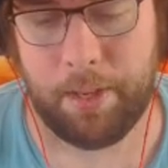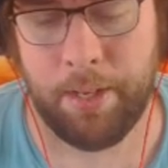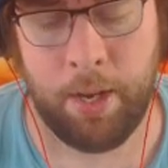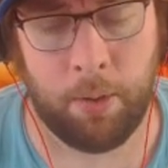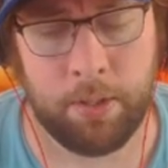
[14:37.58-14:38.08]

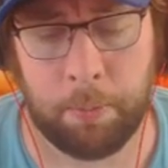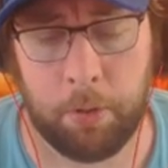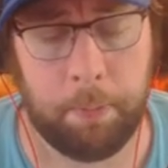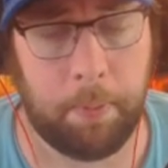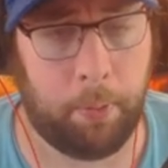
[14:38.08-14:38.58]
You know, and
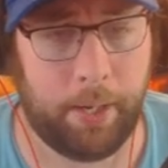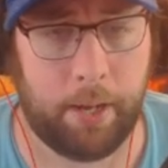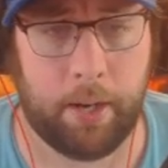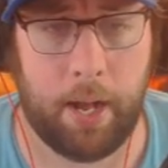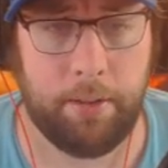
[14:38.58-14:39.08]
someone who's been putting
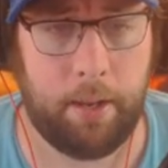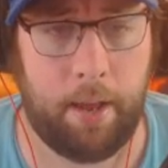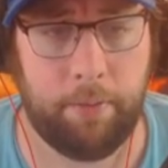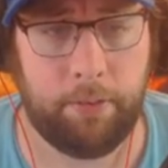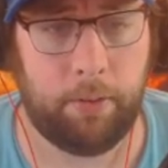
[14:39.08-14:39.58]
out content
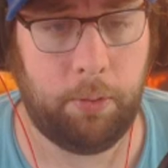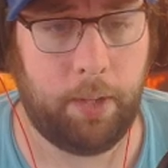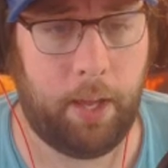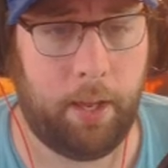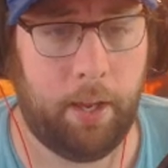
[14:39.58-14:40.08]
every single
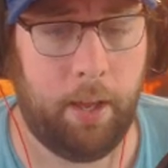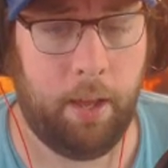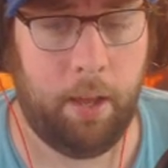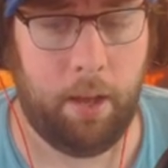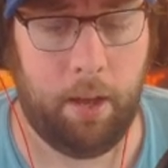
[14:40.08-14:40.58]
day
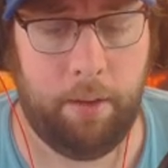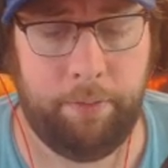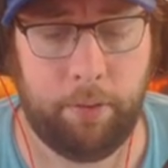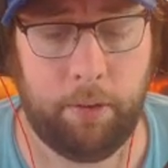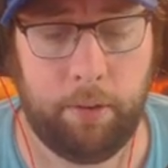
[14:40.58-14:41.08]

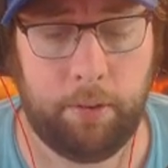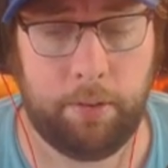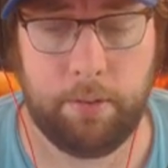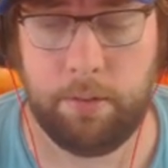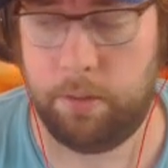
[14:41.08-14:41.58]
for
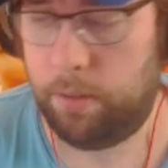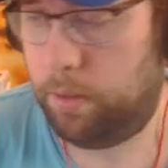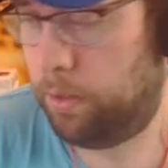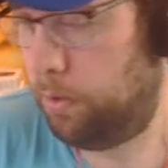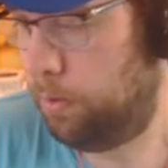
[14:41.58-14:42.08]

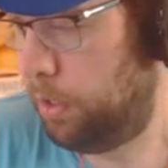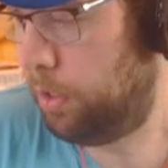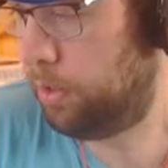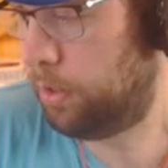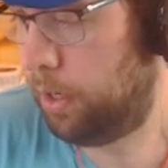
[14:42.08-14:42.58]
2
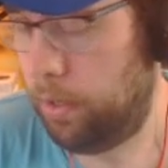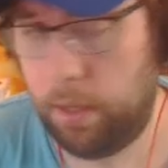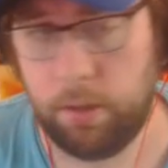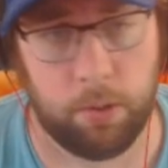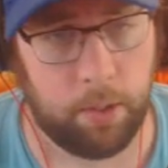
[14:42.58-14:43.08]
years now.
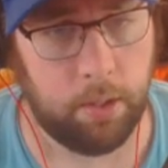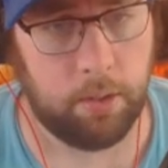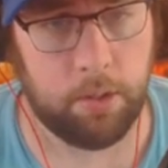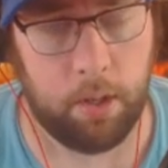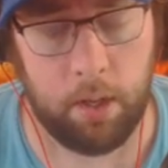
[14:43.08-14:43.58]
Yeah, 2
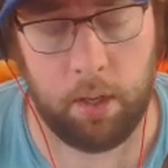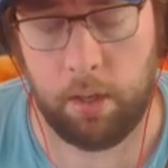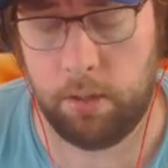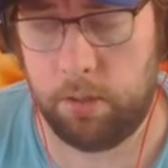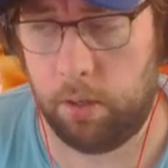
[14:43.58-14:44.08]
years.
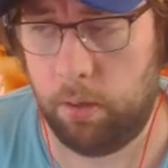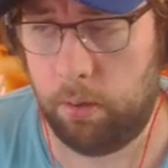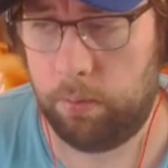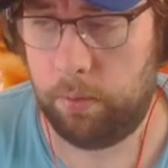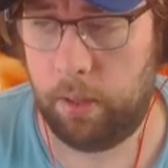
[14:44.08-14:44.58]

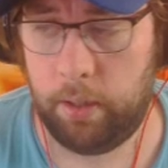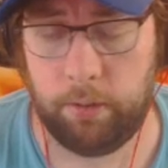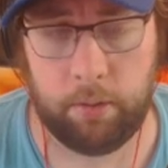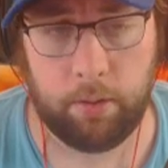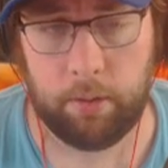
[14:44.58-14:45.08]
So at
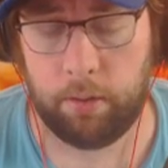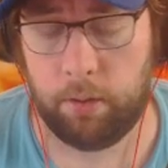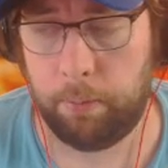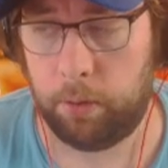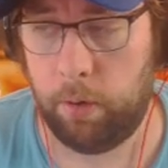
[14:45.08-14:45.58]
least in
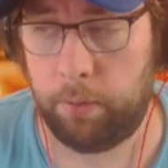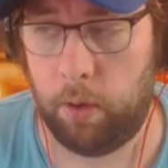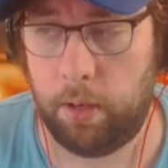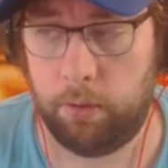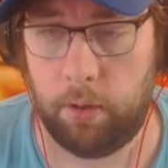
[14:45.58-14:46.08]
terms of
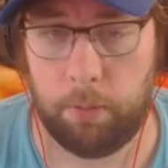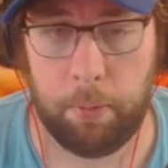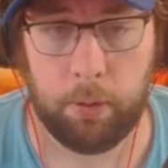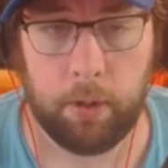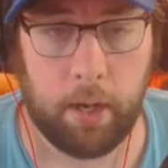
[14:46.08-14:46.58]
crypto, I used to do
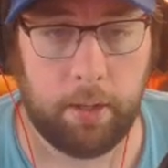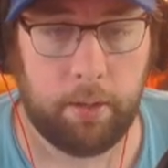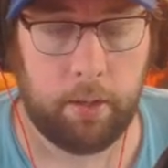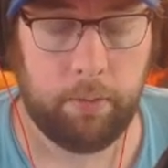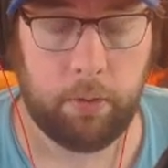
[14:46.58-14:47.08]
poker
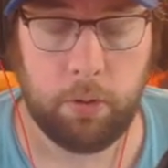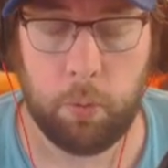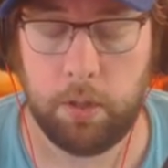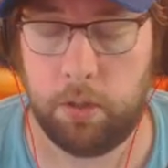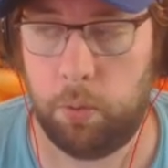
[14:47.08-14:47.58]
content over on
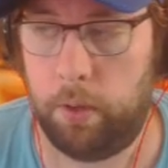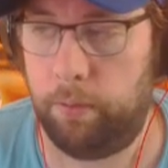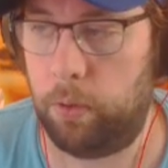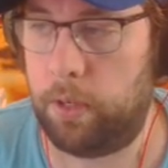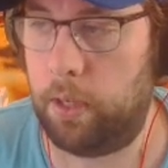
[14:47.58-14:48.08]
Twitch in
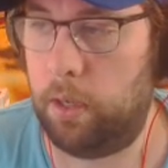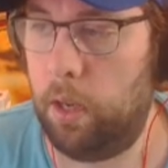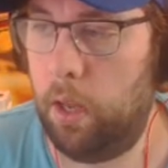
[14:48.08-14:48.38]
2014.